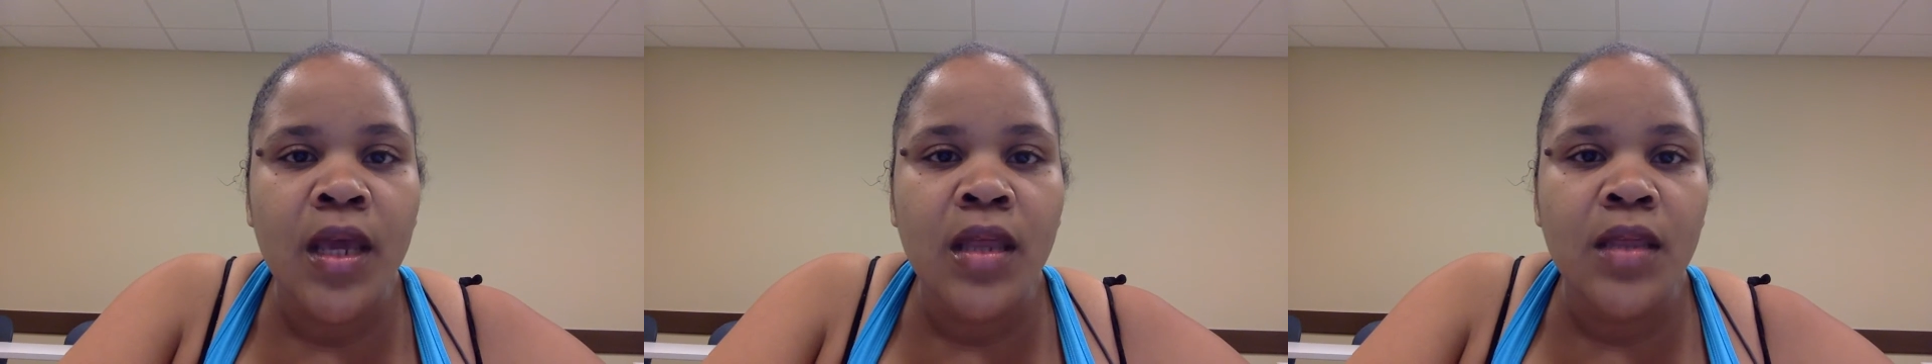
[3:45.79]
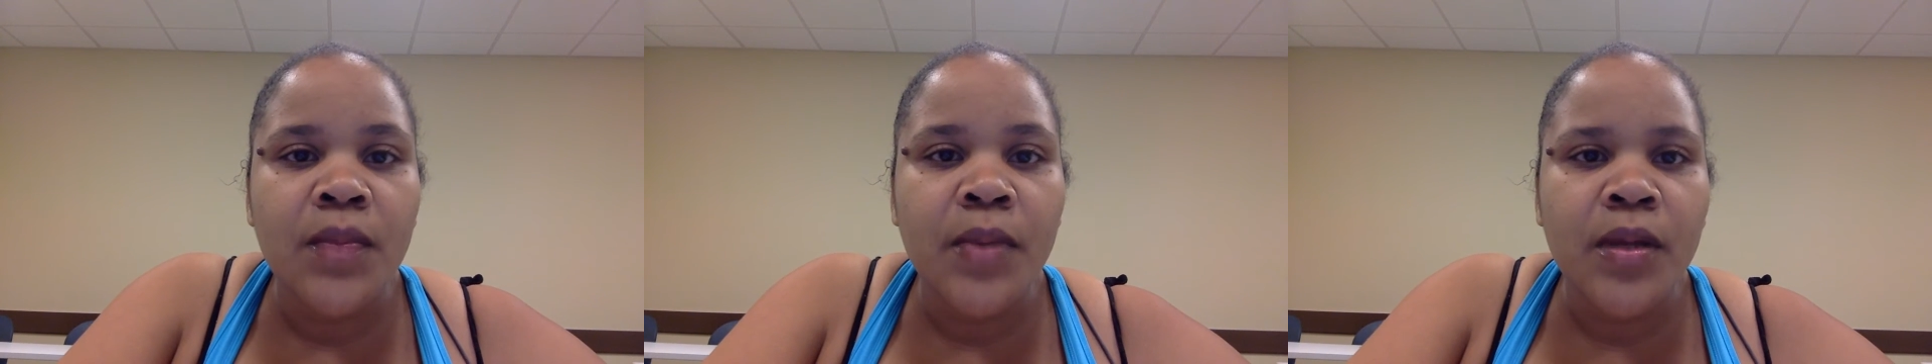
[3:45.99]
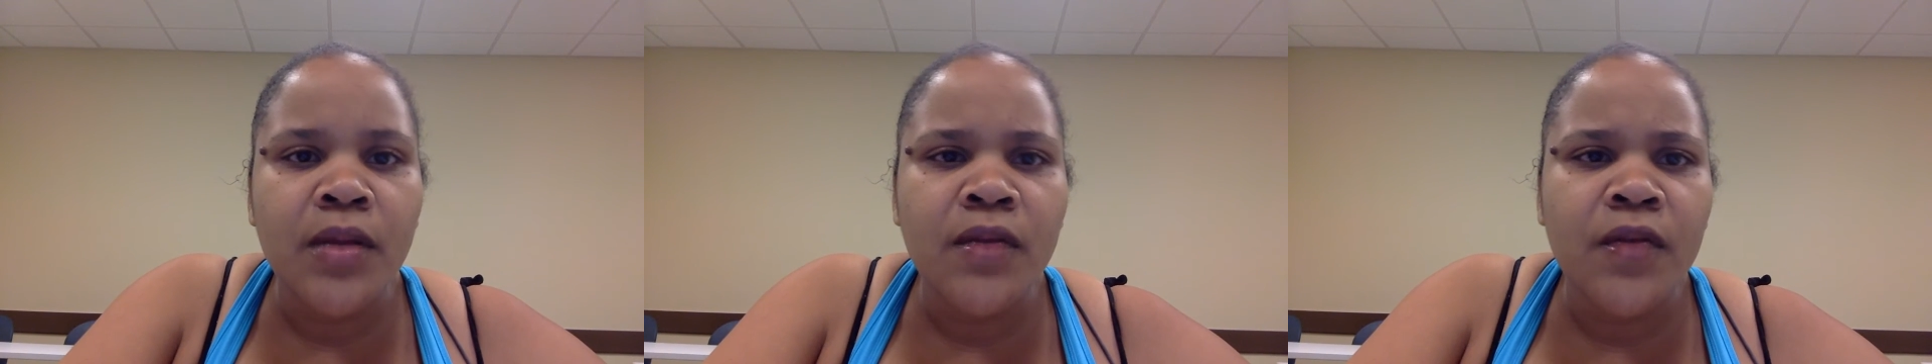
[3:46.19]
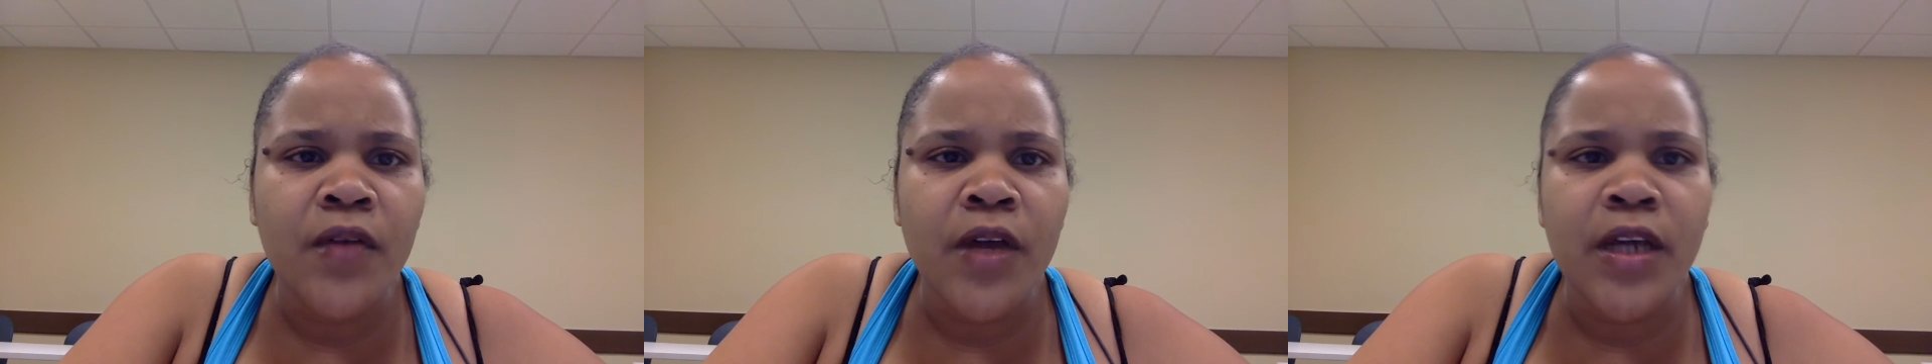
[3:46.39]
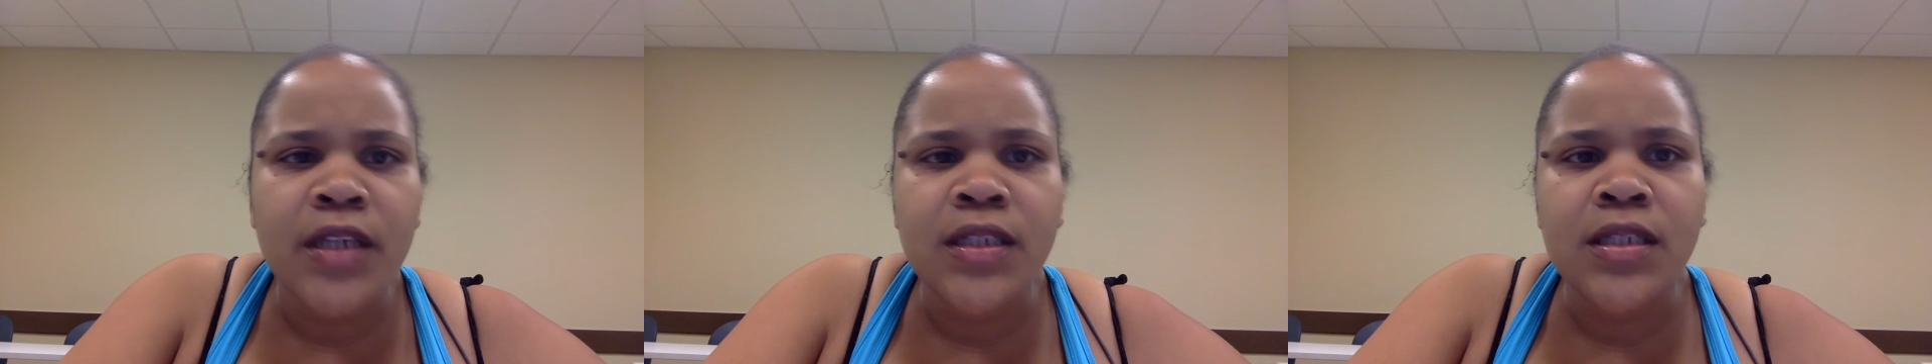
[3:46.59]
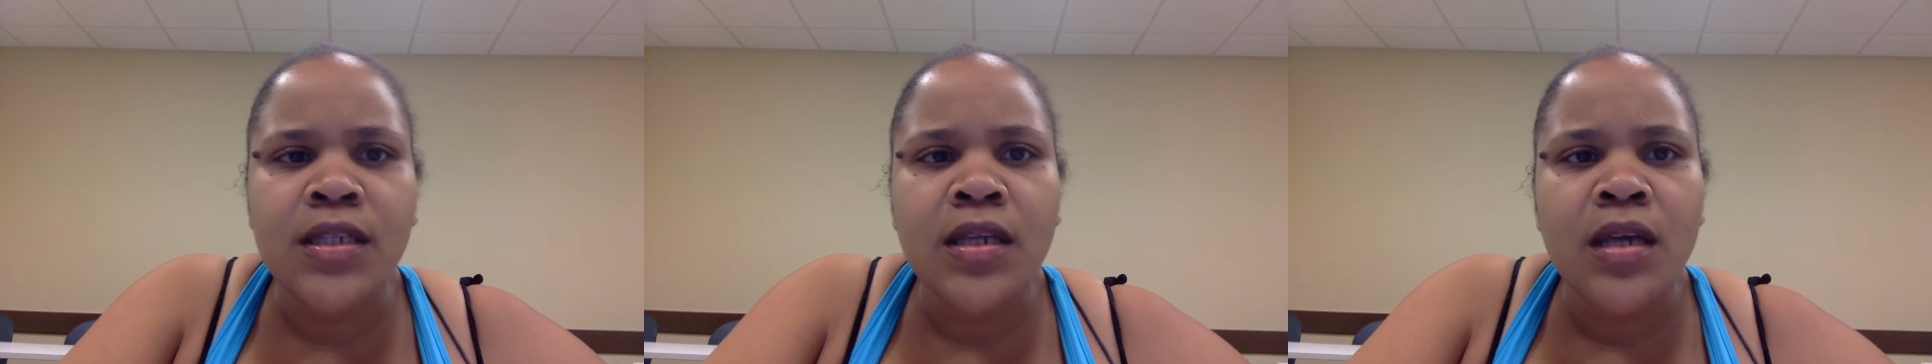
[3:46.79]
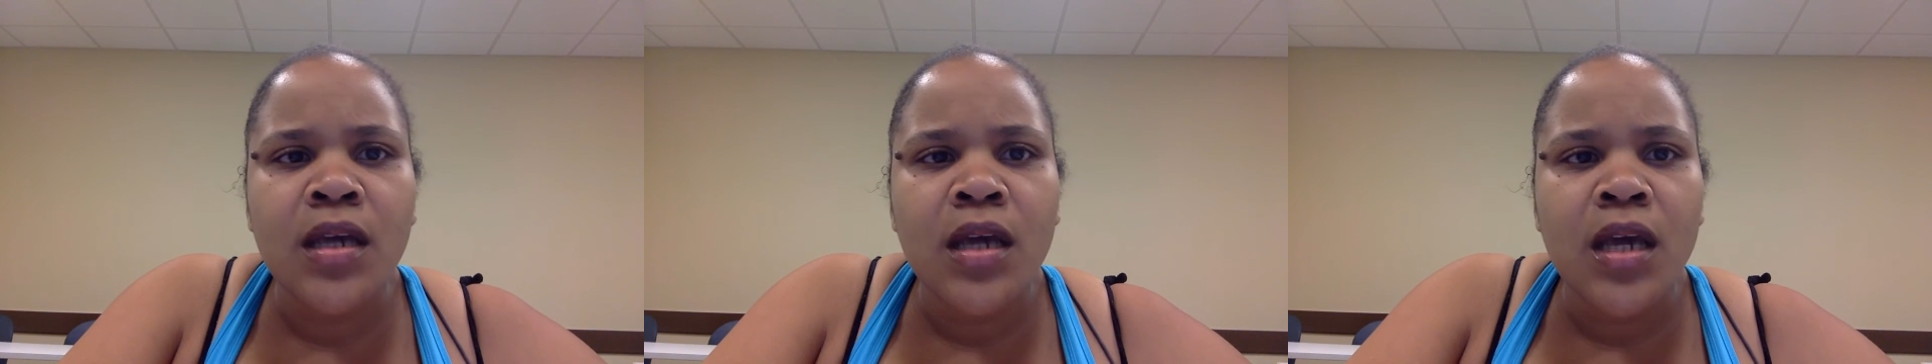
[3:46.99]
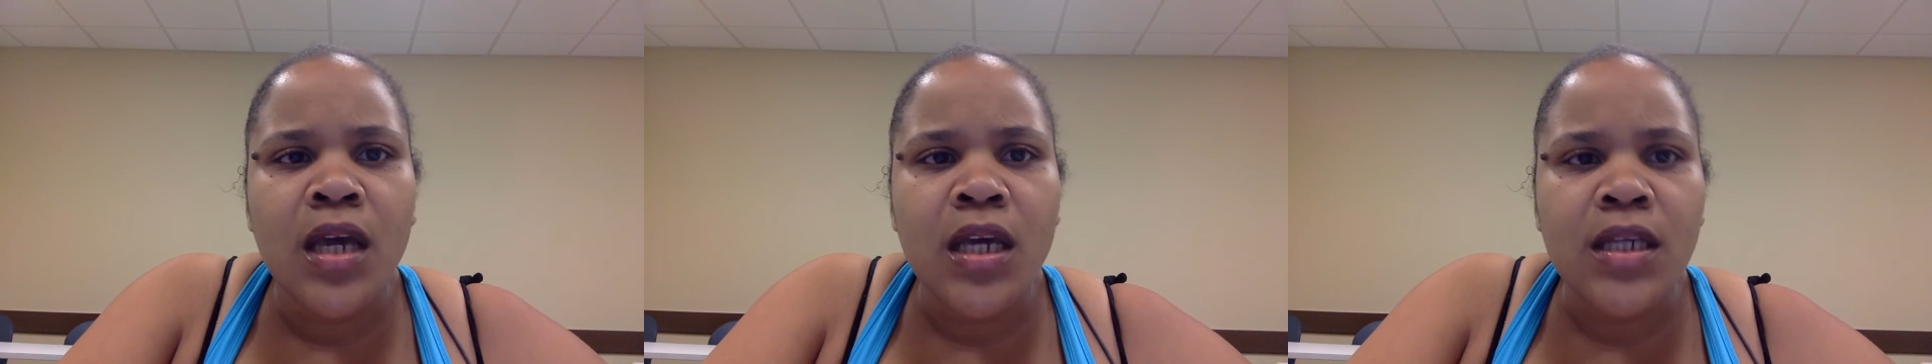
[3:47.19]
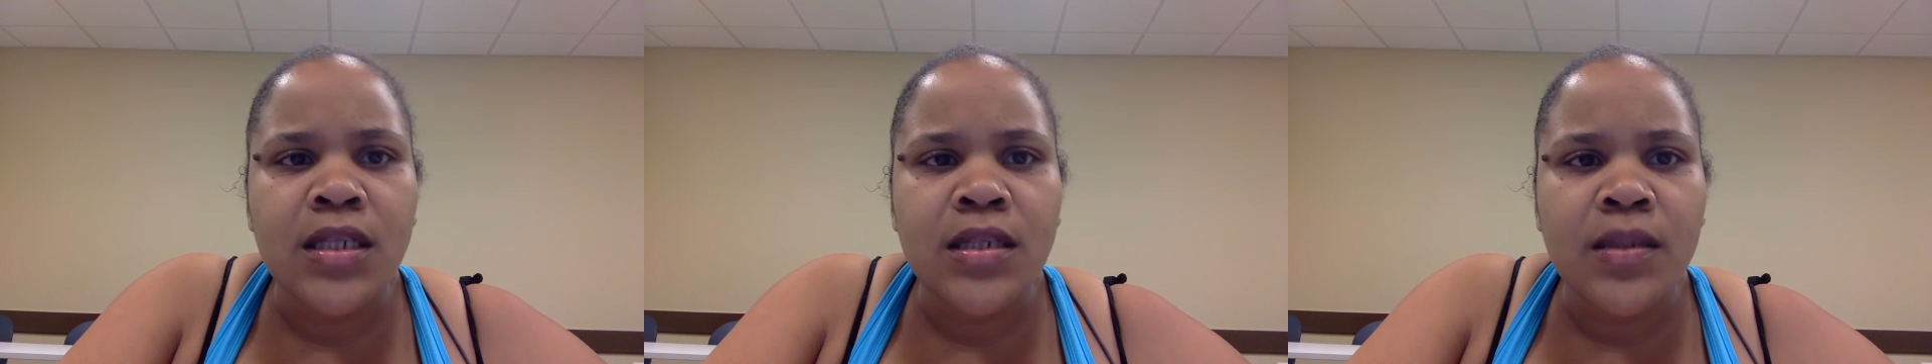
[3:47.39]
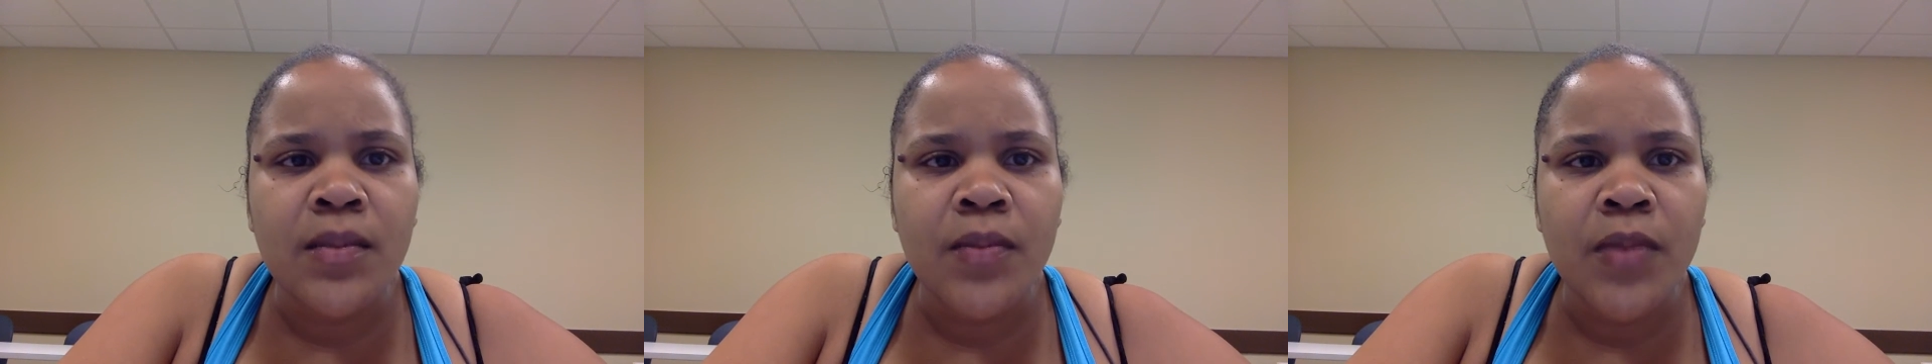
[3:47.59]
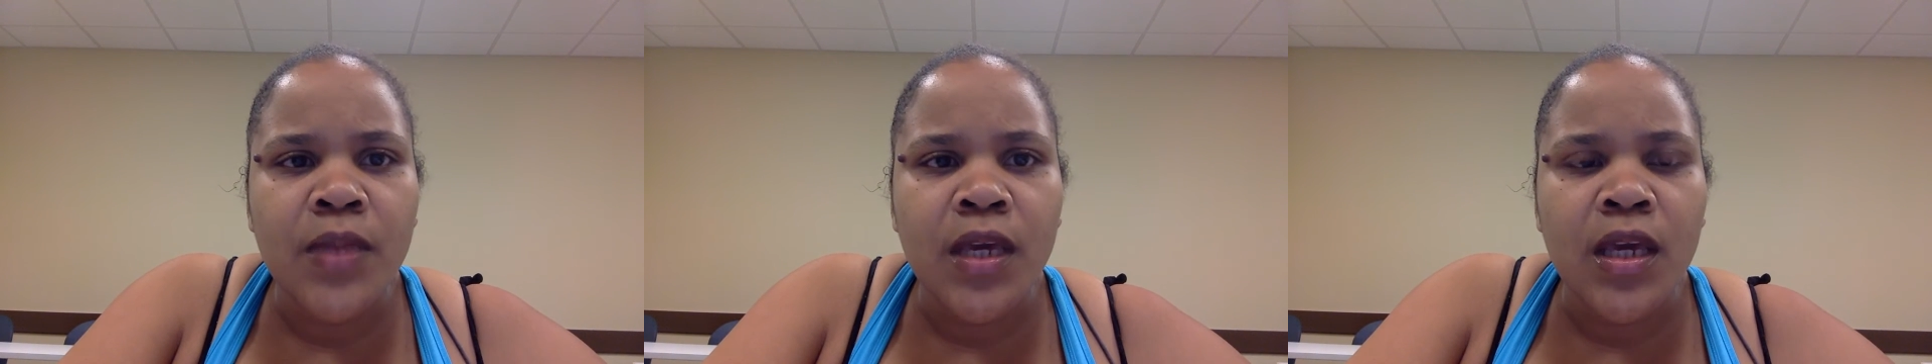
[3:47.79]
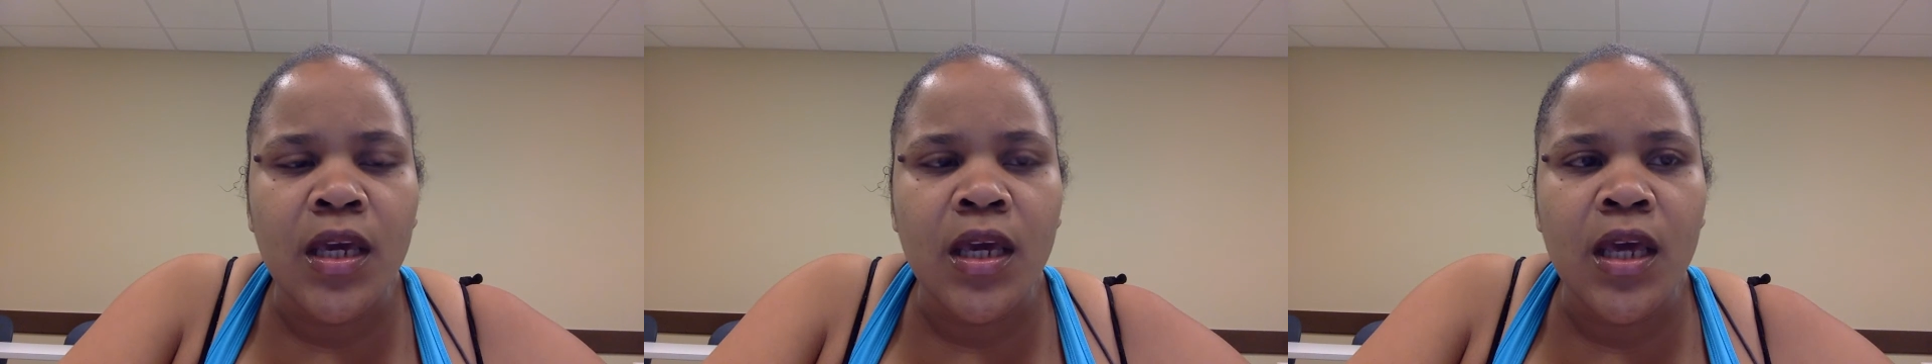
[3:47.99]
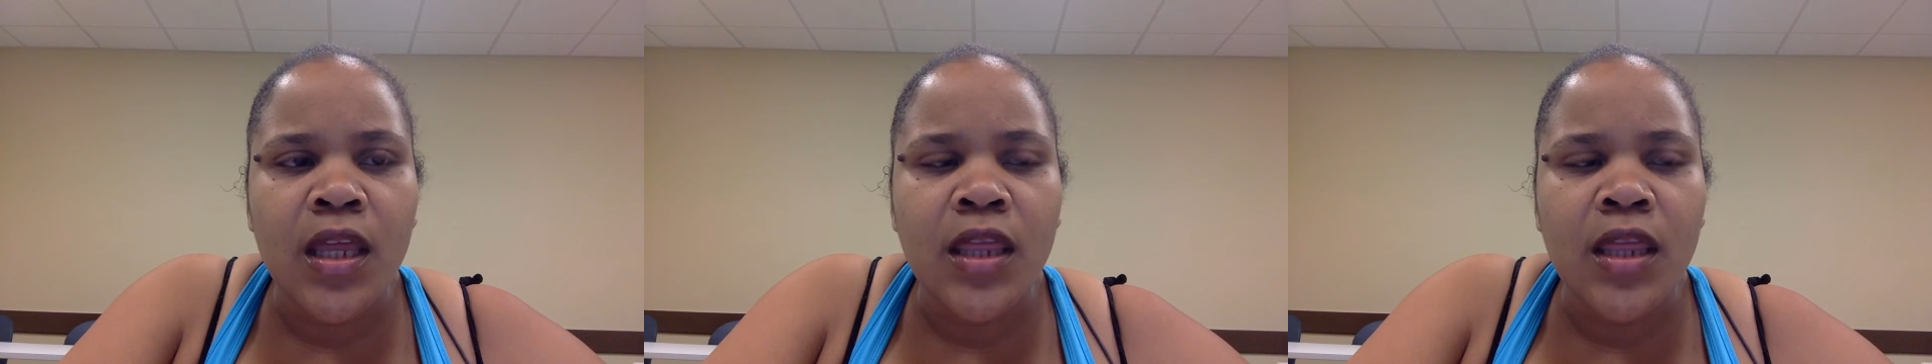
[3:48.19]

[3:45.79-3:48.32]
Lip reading: The Bill of Rights is something